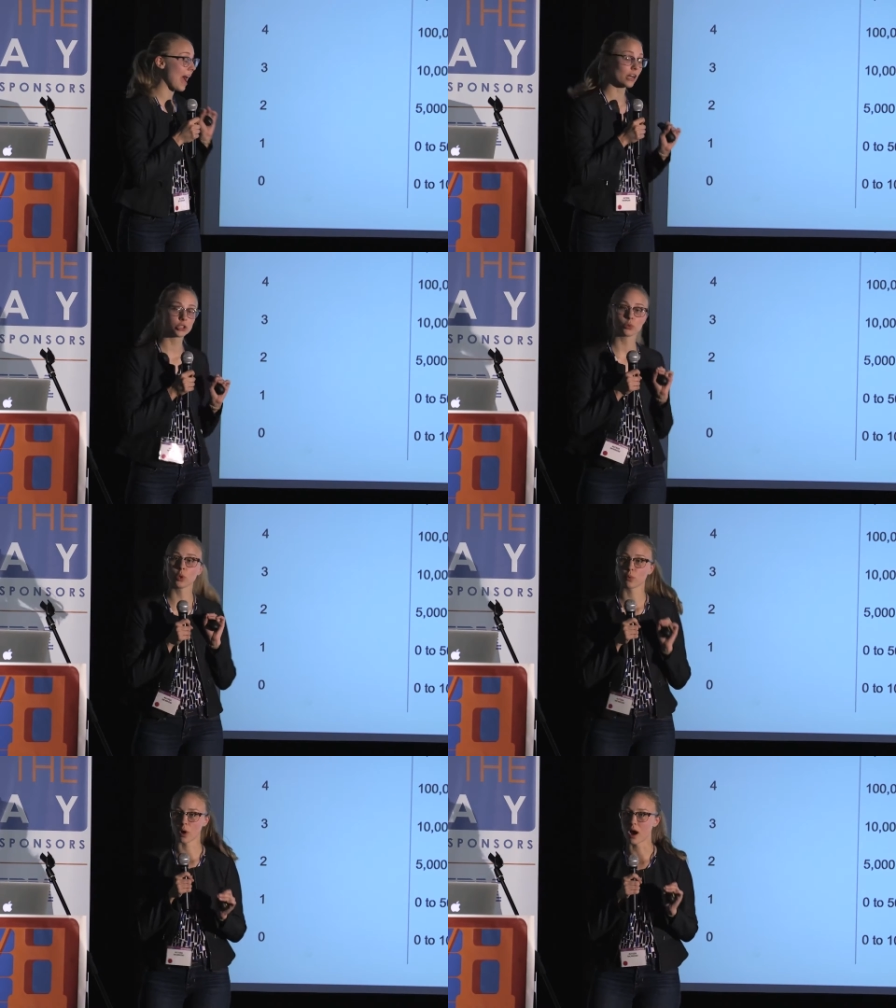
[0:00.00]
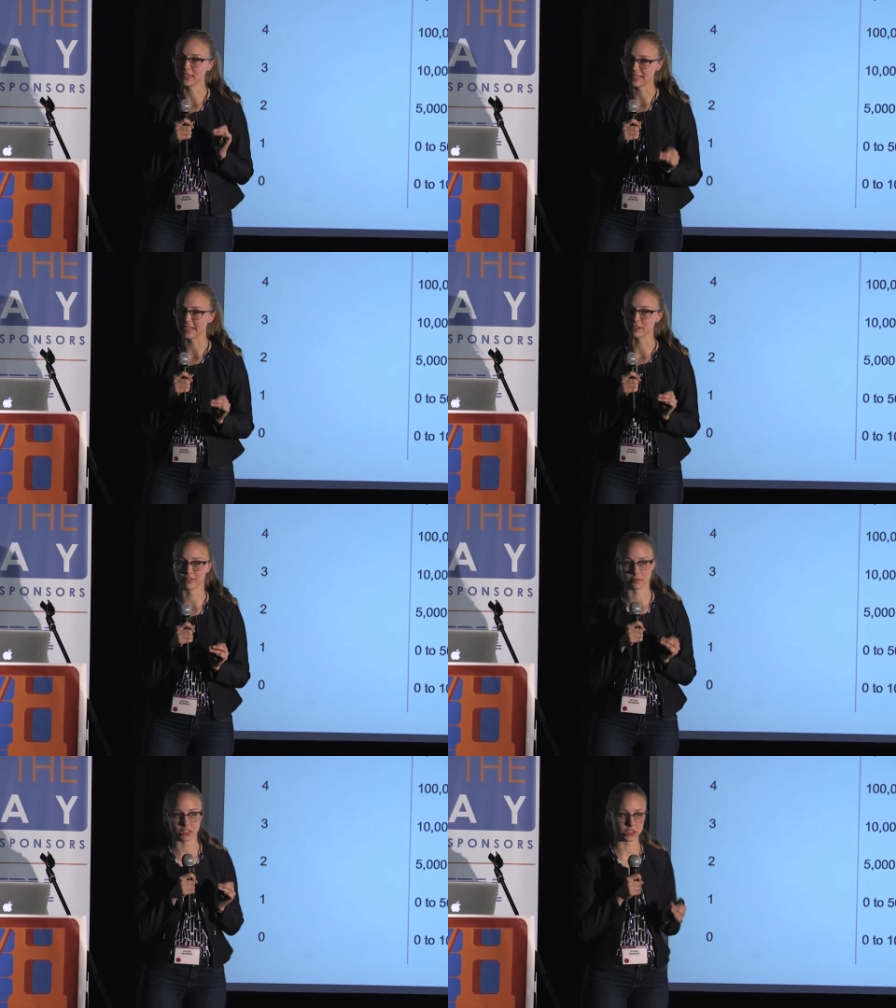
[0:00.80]
actual raw data
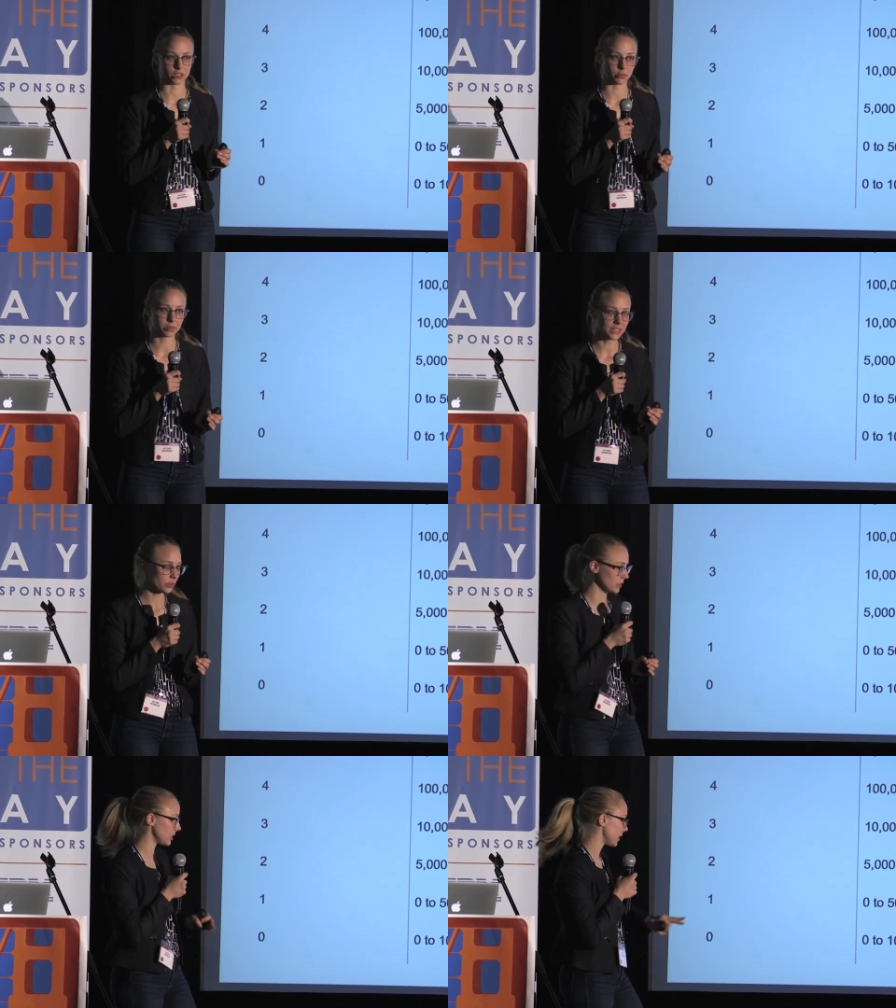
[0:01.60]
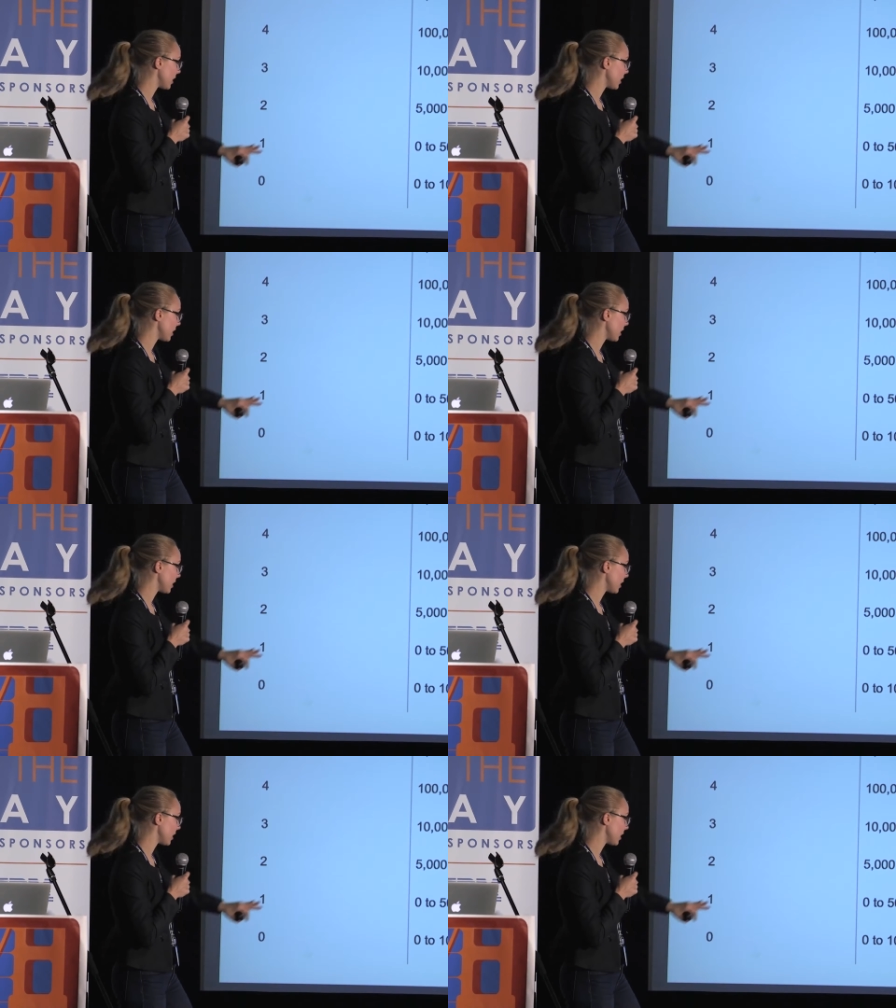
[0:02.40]
from the genome sequencer.